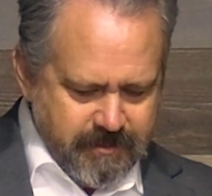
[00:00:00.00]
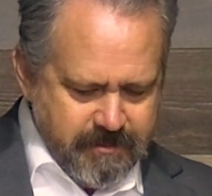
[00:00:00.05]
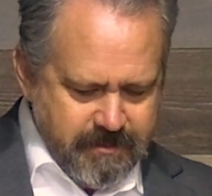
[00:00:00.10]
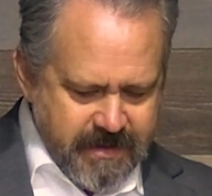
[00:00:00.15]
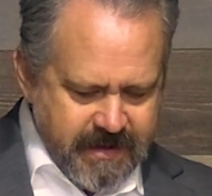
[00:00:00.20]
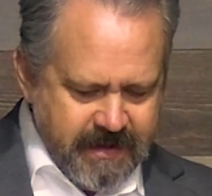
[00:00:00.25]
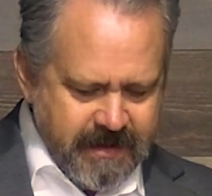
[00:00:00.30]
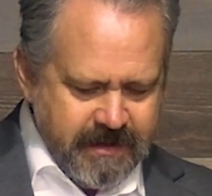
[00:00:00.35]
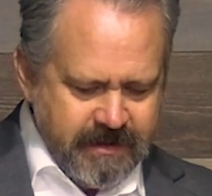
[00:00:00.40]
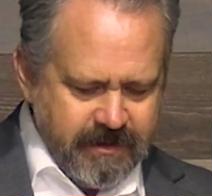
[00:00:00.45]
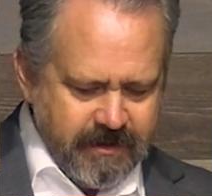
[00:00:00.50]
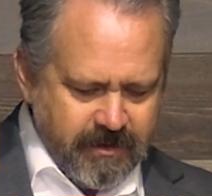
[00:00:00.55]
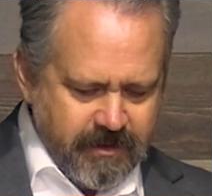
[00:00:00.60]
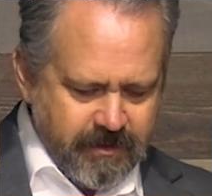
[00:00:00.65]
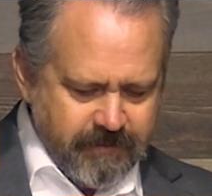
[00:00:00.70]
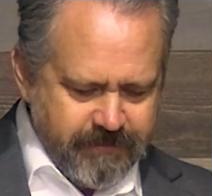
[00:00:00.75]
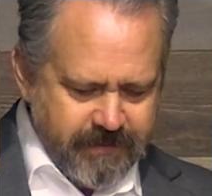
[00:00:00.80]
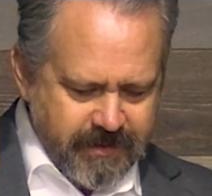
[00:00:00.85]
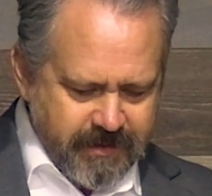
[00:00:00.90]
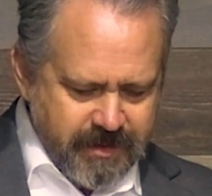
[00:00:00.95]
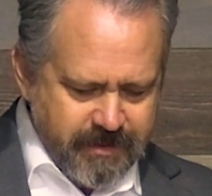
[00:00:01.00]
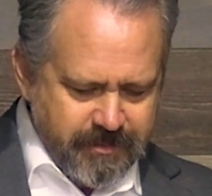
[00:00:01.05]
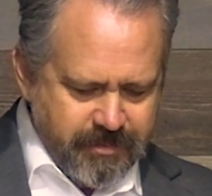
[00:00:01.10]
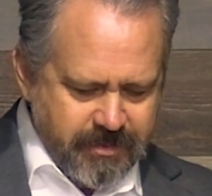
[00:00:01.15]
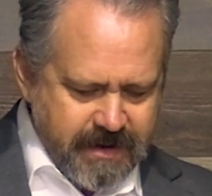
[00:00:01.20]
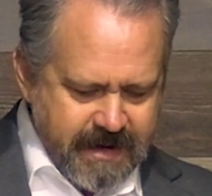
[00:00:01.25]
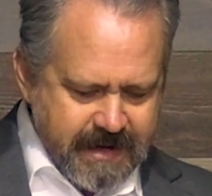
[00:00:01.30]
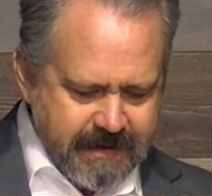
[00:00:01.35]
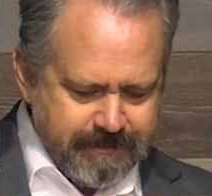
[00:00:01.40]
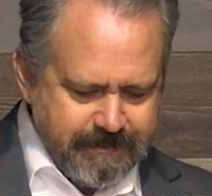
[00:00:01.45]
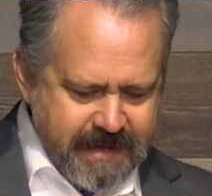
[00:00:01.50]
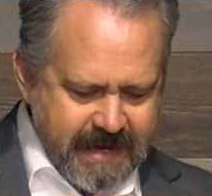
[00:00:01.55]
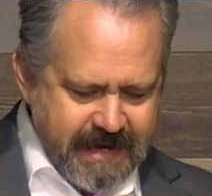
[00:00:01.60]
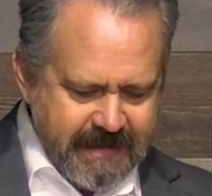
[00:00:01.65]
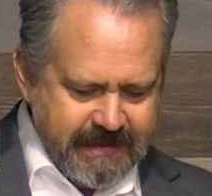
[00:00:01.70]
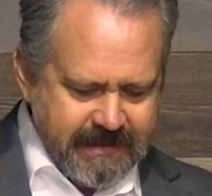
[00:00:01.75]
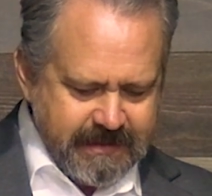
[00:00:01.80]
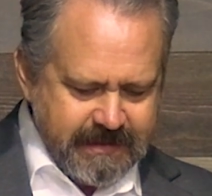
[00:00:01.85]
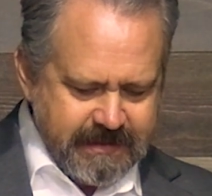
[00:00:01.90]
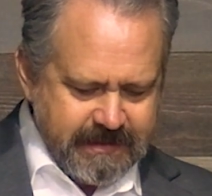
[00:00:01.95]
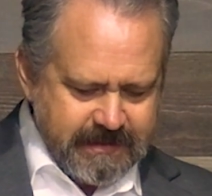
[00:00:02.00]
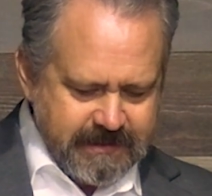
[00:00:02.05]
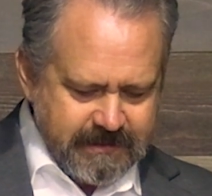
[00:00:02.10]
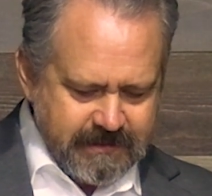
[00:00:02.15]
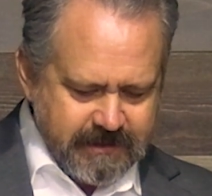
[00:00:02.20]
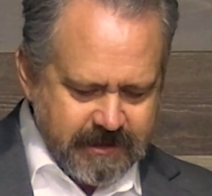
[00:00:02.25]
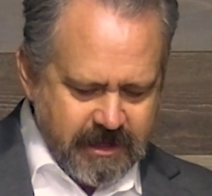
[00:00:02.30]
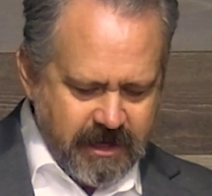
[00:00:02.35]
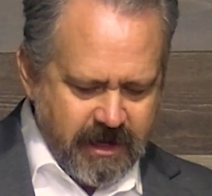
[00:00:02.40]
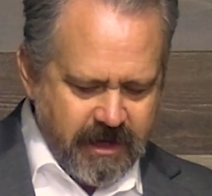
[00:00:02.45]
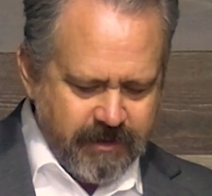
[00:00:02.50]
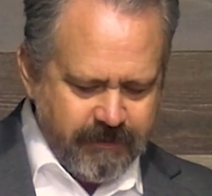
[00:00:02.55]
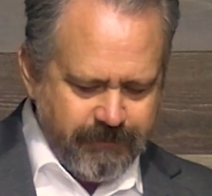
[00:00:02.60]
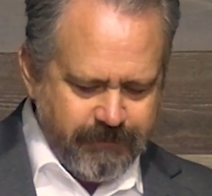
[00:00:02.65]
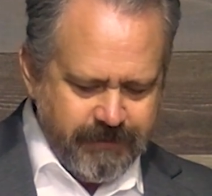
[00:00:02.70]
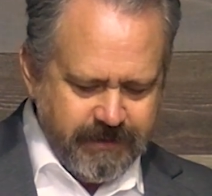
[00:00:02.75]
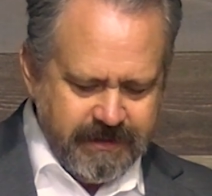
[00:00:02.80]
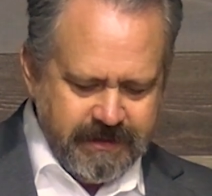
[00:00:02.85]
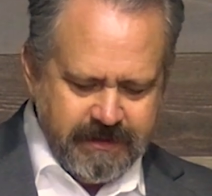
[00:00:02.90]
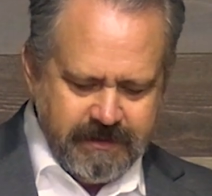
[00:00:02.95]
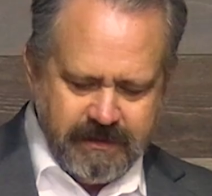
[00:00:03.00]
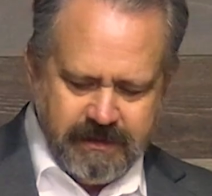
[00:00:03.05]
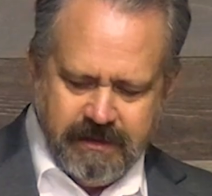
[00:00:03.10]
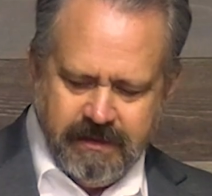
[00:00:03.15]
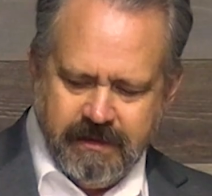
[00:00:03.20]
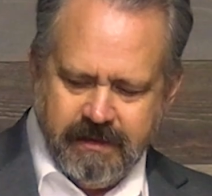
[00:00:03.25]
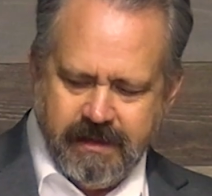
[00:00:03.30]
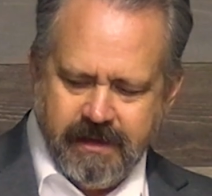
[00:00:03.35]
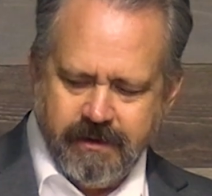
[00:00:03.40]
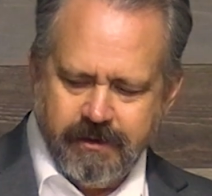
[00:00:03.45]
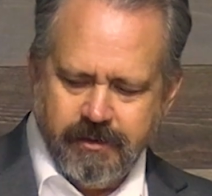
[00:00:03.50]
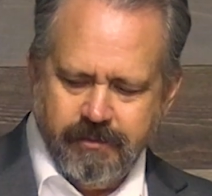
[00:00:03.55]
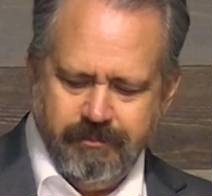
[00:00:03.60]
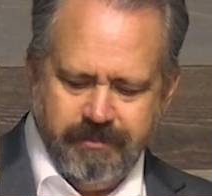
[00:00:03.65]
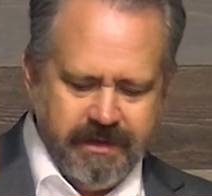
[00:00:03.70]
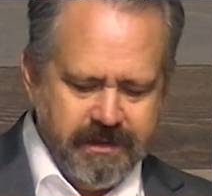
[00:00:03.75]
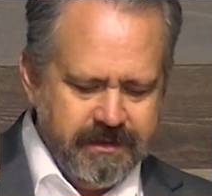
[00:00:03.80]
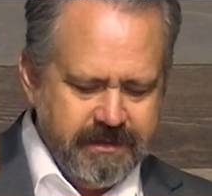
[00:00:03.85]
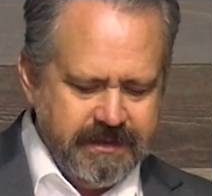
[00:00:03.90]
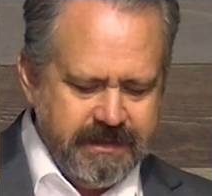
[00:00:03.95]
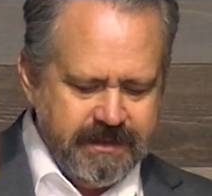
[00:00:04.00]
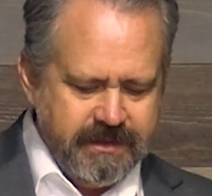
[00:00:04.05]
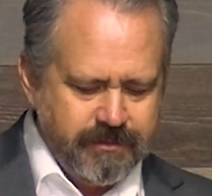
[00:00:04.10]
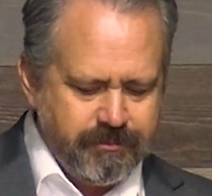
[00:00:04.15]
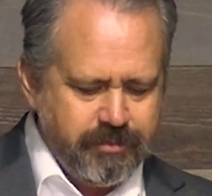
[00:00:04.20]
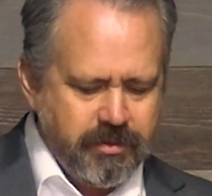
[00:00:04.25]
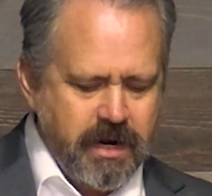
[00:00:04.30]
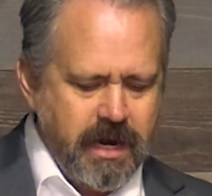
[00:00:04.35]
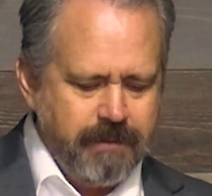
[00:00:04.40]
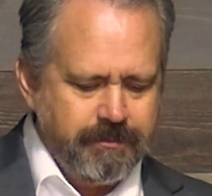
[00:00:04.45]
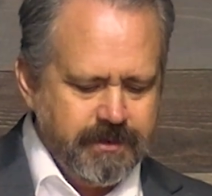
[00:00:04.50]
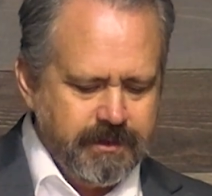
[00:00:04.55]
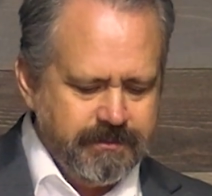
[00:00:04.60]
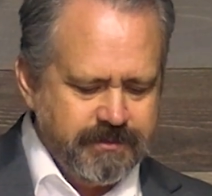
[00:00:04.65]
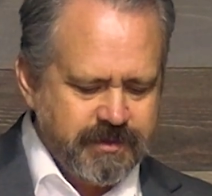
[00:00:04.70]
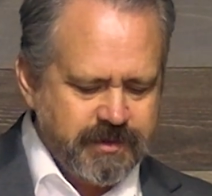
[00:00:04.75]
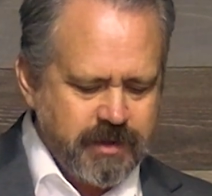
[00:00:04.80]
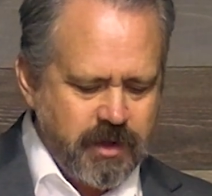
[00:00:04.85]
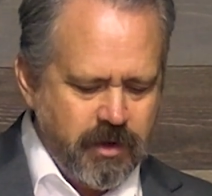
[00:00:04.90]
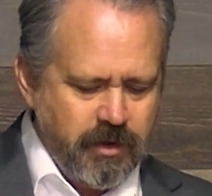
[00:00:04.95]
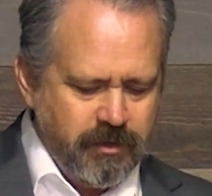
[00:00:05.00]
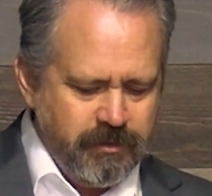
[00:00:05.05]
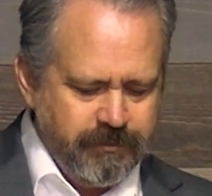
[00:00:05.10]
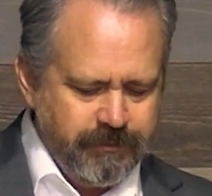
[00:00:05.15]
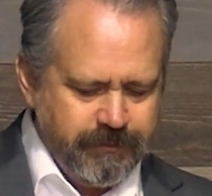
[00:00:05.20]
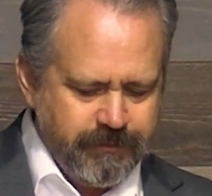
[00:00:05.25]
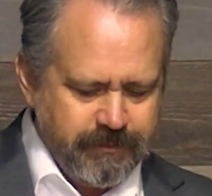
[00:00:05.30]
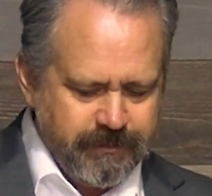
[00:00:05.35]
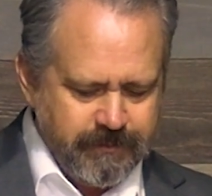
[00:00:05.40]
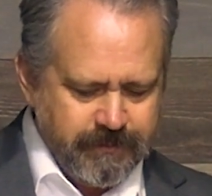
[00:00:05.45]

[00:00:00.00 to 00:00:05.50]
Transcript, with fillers: Men are very pragmatic, confident in their ability to problem solve.